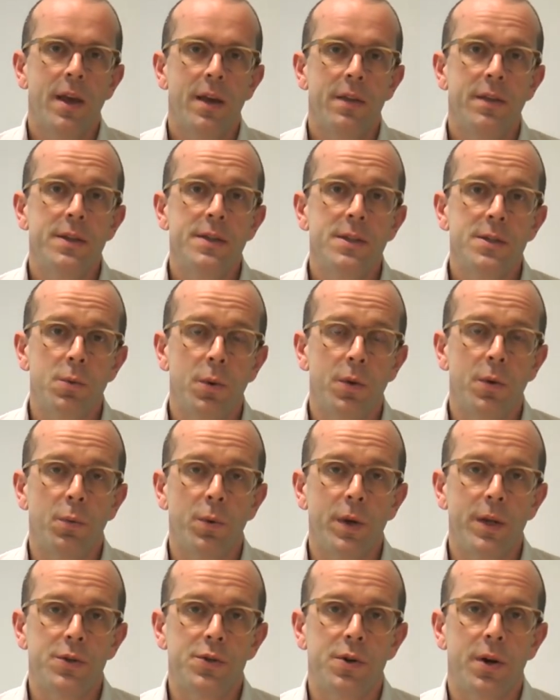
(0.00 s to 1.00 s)
This is what the
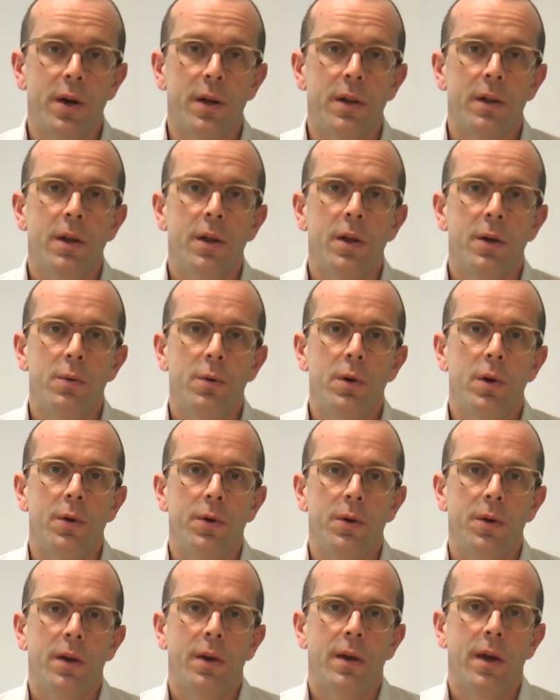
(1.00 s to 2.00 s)
WHEAT trial will
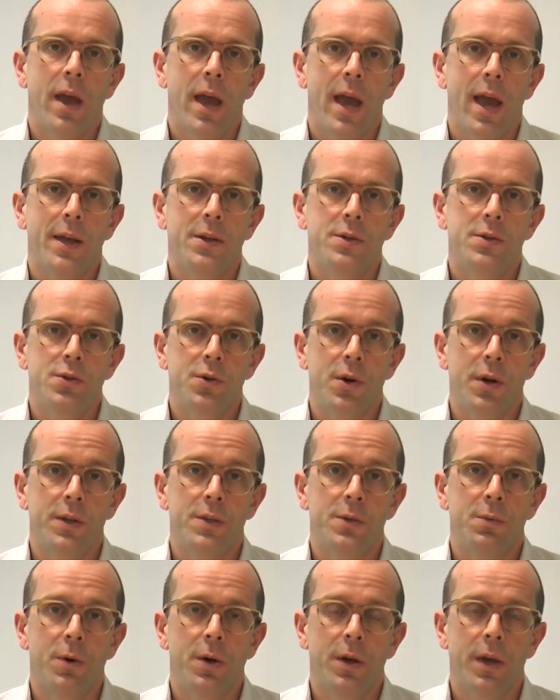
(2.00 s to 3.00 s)
look at trying
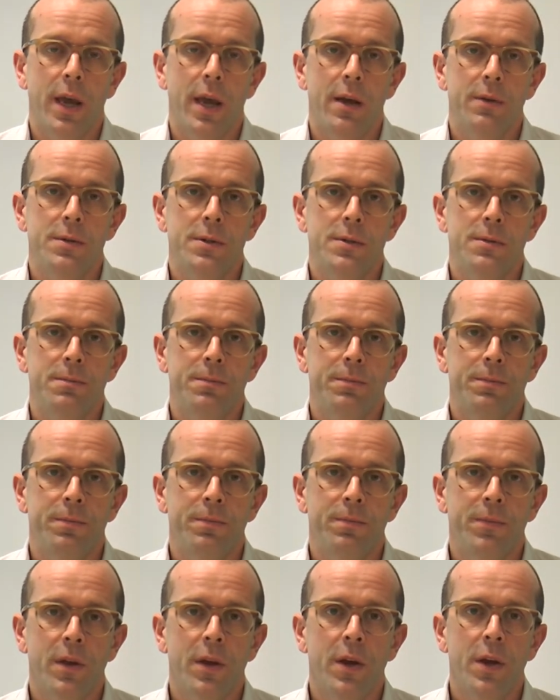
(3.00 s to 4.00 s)
to work out.
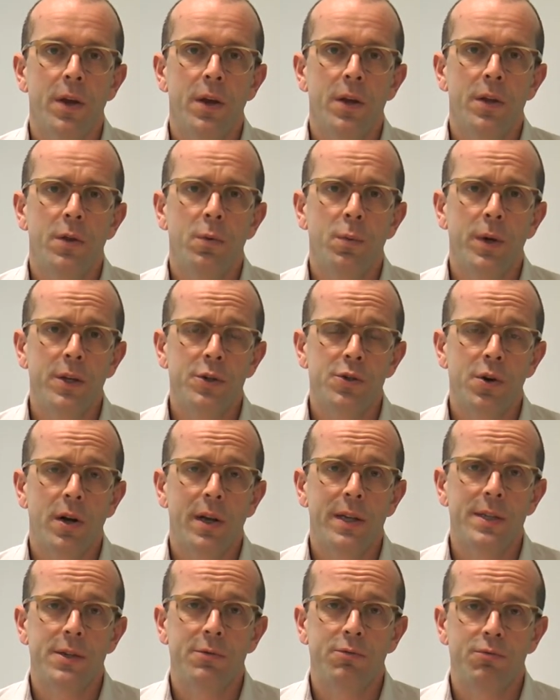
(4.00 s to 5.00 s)
The WHEAT trial
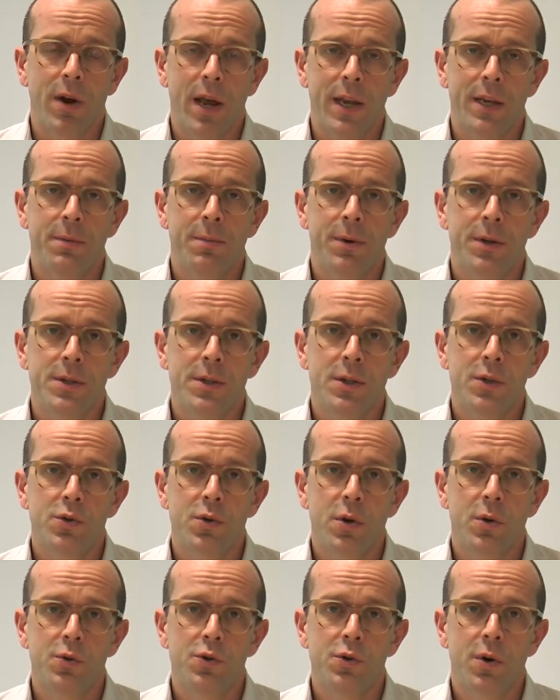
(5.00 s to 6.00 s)
is a randomised
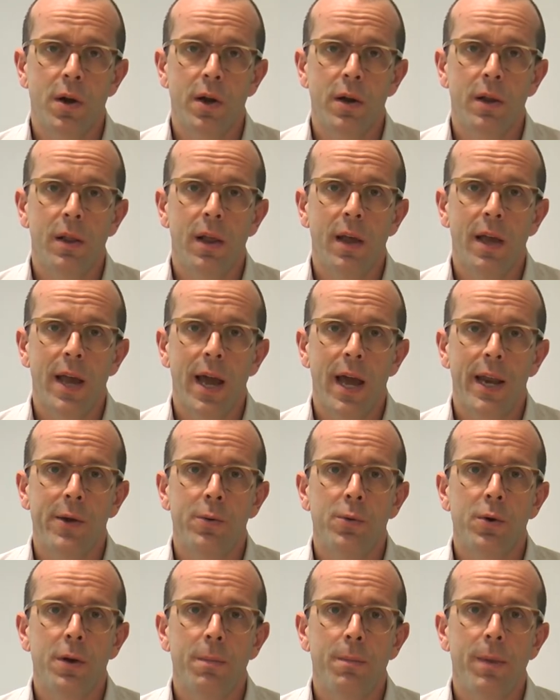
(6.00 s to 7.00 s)
controlled trial and it
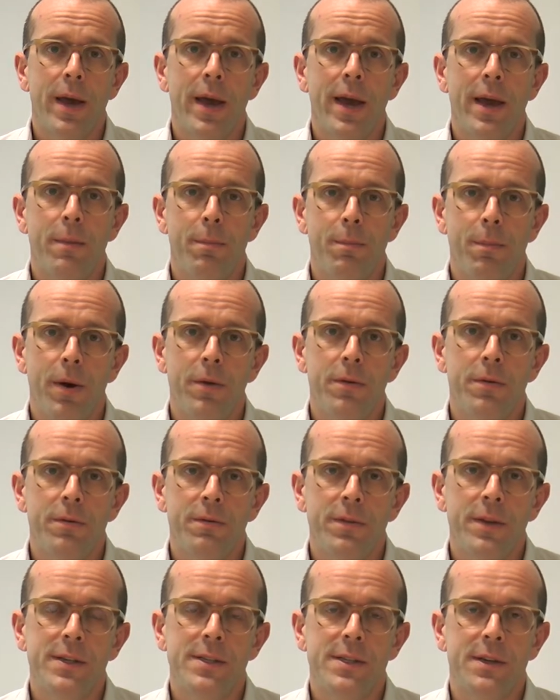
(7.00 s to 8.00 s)
will compare both of
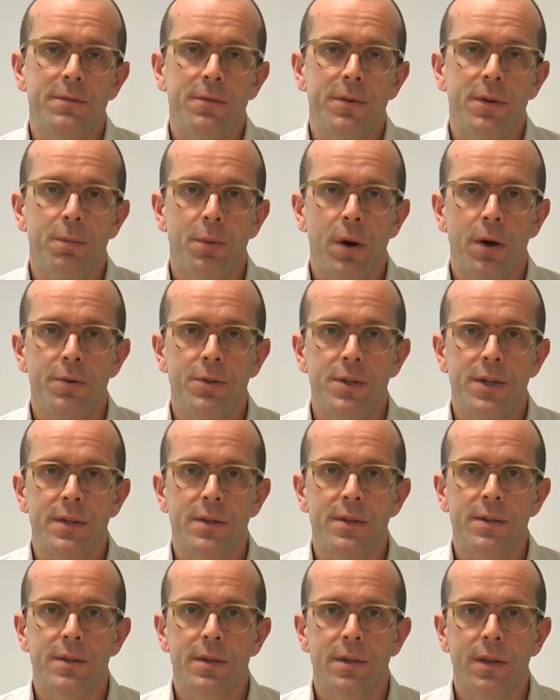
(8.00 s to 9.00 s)
these different
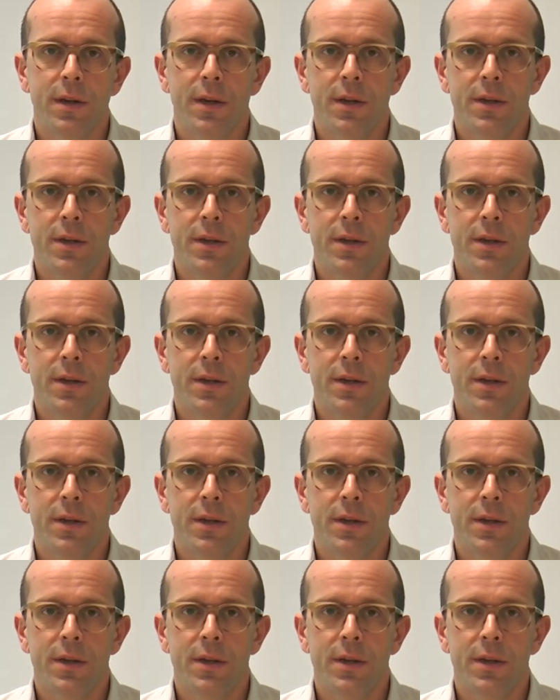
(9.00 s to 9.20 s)
approaches.